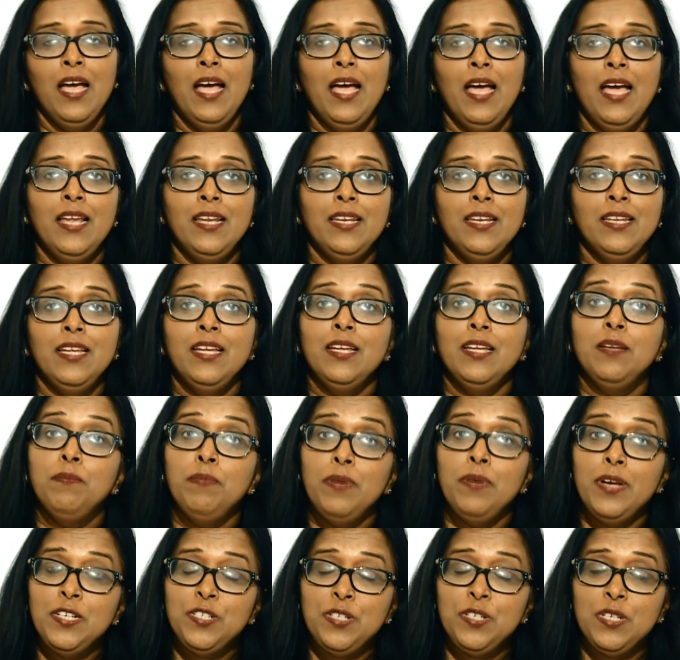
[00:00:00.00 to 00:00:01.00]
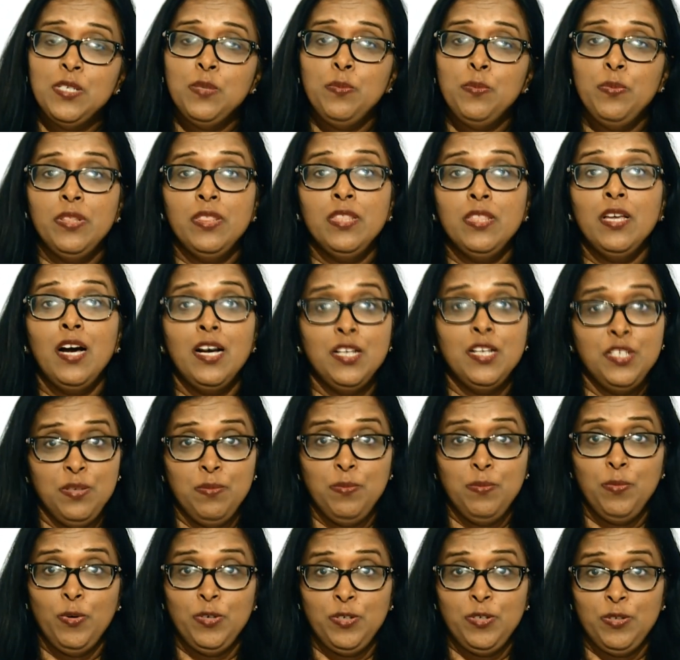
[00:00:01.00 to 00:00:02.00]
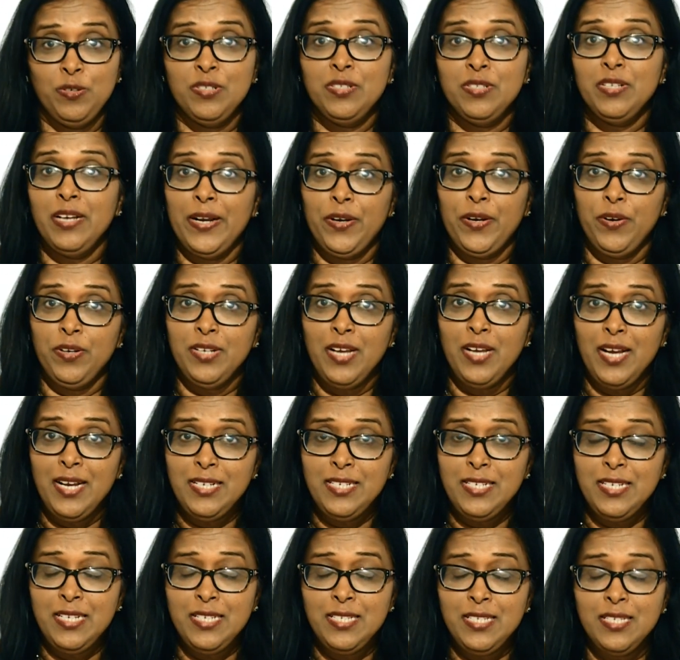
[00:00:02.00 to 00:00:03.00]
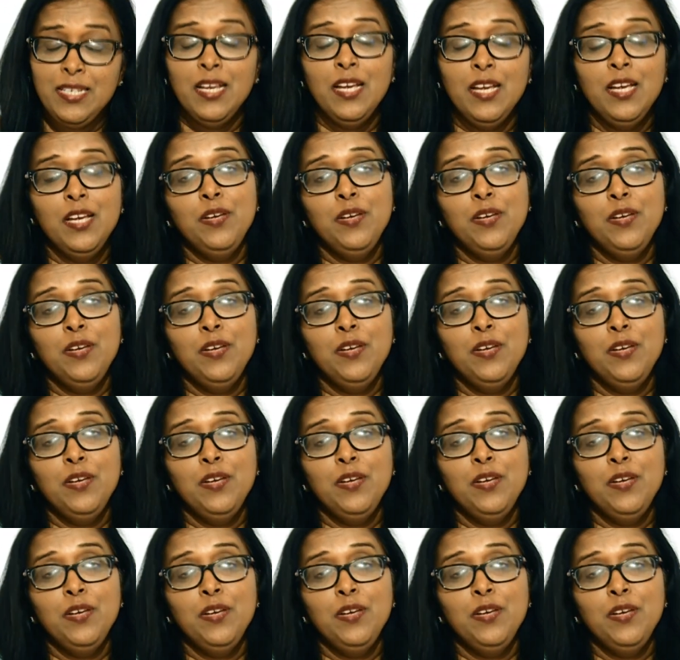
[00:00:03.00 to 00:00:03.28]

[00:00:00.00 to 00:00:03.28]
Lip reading: And in patients with Hashimoto's thyroiditis,